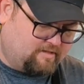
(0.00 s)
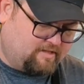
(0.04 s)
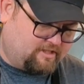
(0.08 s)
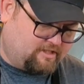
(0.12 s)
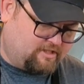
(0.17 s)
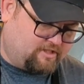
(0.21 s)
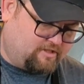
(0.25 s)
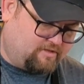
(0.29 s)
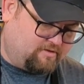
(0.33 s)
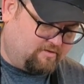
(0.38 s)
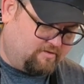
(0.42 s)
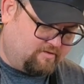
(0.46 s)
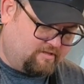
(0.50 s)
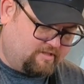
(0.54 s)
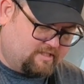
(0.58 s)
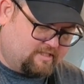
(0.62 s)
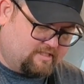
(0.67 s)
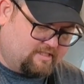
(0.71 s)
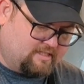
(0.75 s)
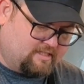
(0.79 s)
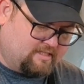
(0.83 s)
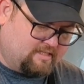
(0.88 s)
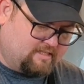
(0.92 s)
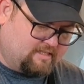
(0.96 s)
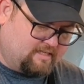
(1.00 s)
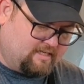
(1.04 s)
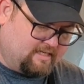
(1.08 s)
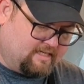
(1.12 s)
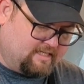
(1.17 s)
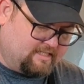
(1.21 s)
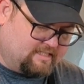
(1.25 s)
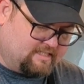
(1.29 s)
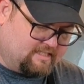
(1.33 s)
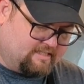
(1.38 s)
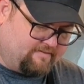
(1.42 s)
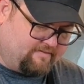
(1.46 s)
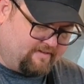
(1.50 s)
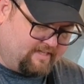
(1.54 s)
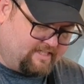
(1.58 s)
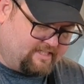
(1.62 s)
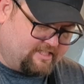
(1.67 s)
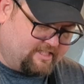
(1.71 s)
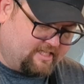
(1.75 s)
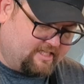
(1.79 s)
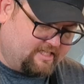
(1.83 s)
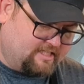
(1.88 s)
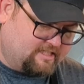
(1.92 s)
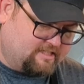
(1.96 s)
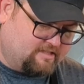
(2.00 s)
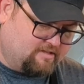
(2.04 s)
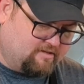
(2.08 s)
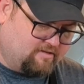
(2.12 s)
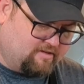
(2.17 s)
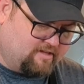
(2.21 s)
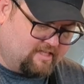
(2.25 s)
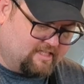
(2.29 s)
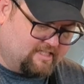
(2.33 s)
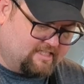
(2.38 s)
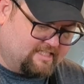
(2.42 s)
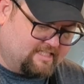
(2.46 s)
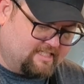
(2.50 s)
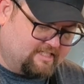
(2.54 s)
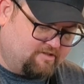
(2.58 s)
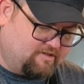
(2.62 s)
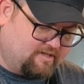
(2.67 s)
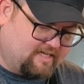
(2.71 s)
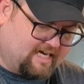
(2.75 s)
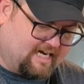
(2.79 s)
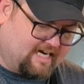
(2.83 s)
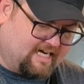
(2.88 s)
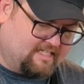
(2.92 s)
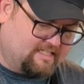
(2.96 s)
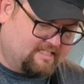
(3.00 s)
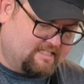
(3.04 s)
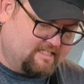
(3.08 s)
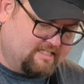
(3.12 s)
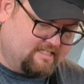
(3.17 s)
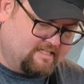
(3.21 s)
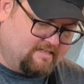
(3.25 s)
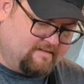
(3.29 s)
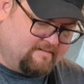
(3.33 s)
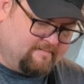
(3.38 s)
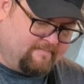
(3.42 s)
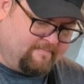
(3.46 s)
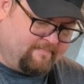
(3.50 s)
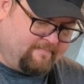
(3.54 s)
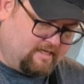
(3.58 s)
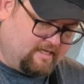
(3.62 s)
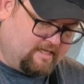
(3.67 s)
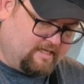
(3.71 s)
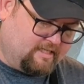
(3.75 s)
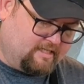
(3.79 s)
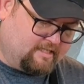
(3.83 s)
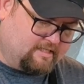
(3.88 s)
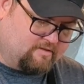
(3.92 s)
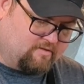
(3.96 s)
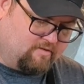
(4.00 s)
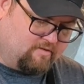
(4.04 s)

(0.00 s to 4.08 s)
want the juice, and it's ceviche, so the citric acid is